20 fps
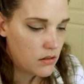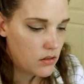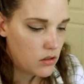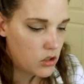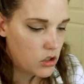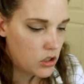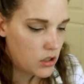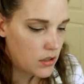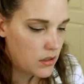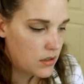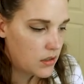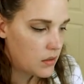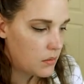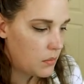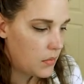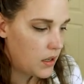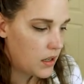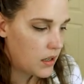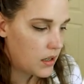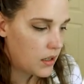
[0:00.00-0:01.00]
just to
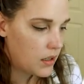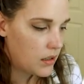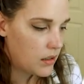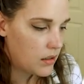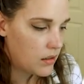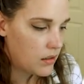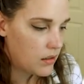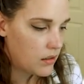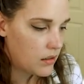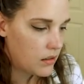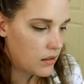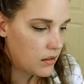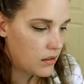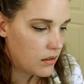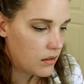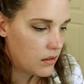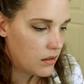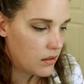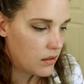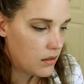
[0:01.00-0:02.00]
make it
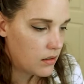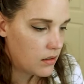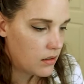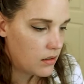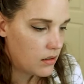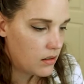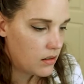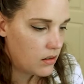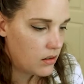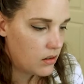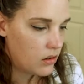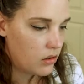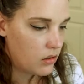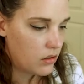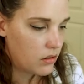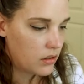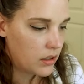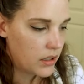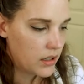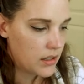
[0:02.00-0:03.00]

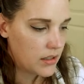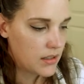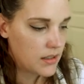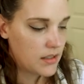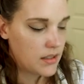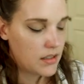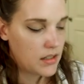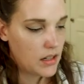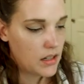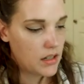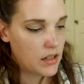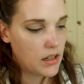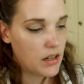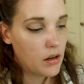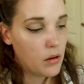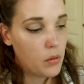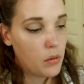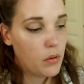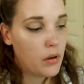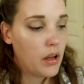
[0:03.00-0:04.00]
look like it's standing
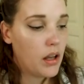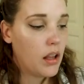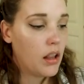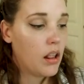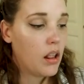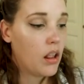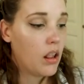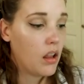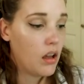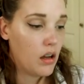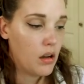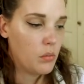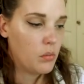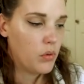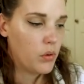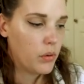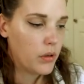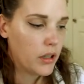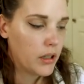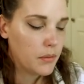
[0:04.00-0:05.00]
out a lot
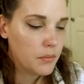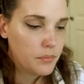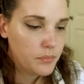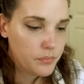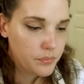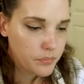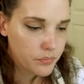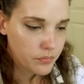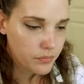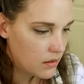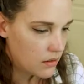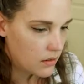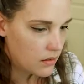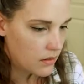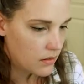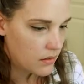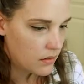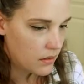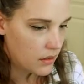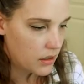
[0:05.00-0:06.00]
more.
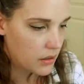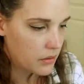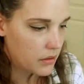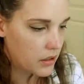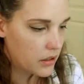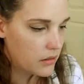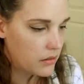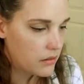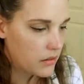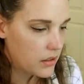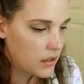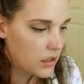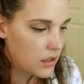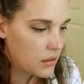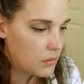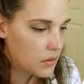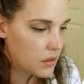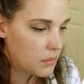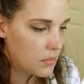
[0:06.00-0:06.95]
There we go, and then I'm gonna